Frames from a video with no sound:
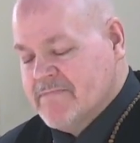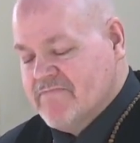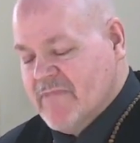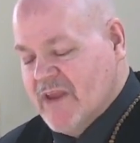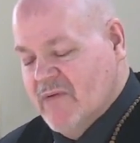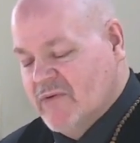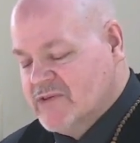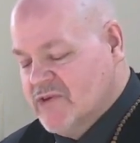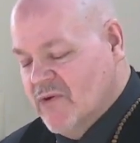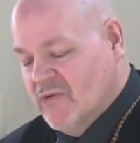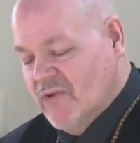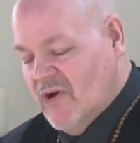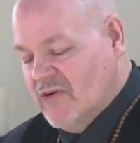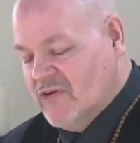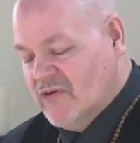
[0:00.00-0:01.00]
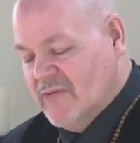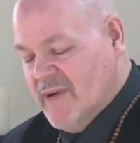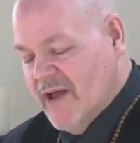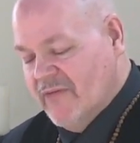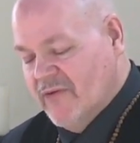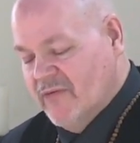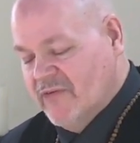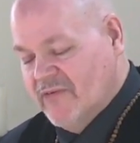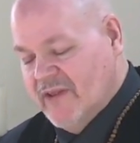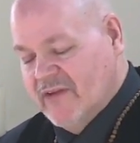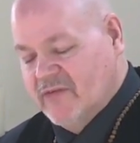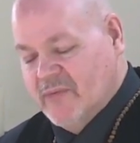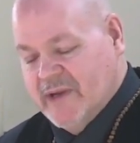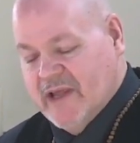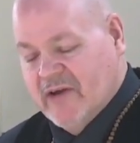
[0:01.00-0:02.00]
It was no longer about those
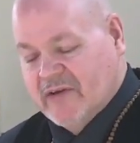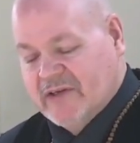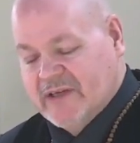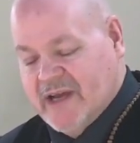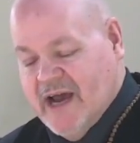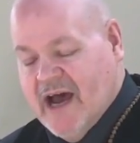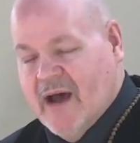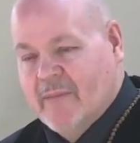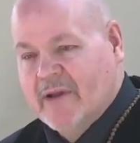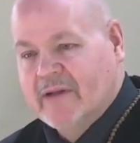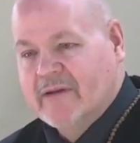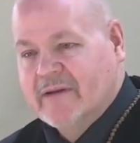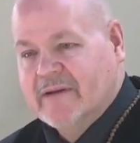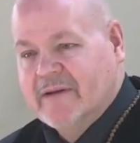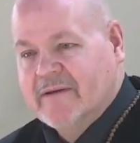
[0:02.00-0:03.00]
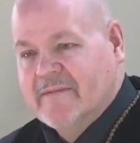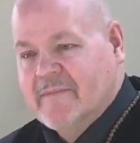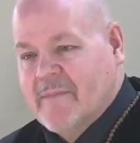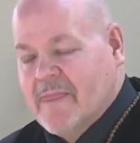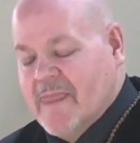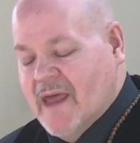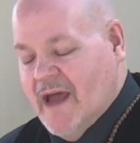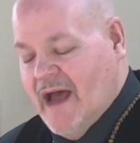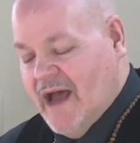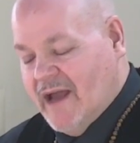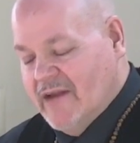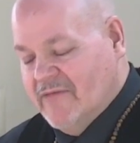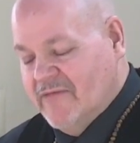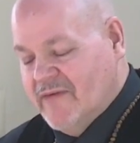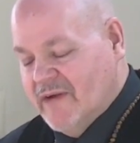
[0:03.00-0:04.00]
things we held in common.
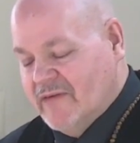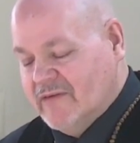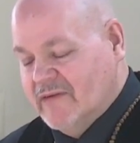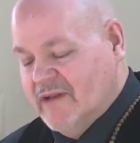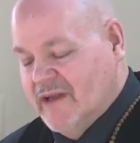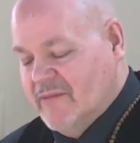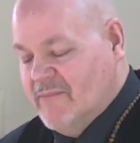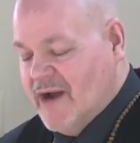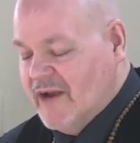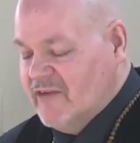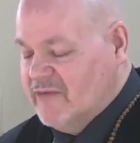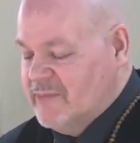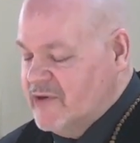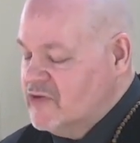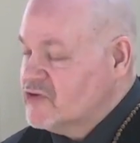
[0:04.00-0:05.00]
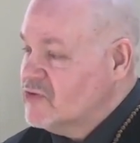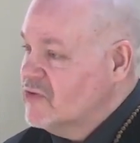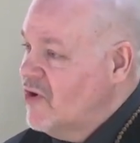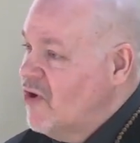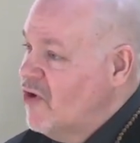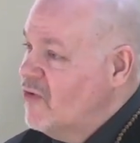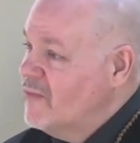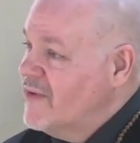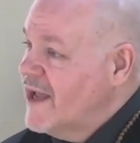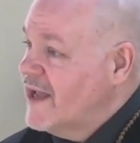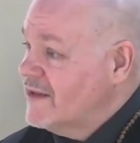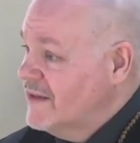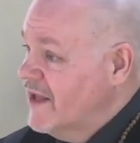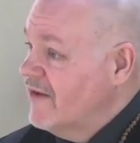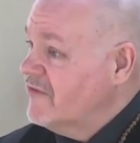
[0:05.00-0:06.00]
I felt like my spiritual home
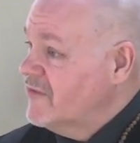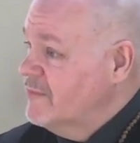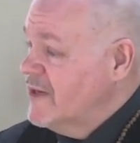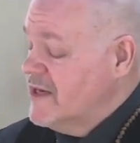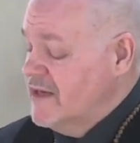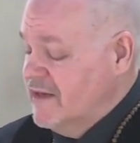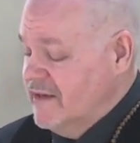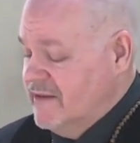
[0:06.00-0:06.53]
had left me.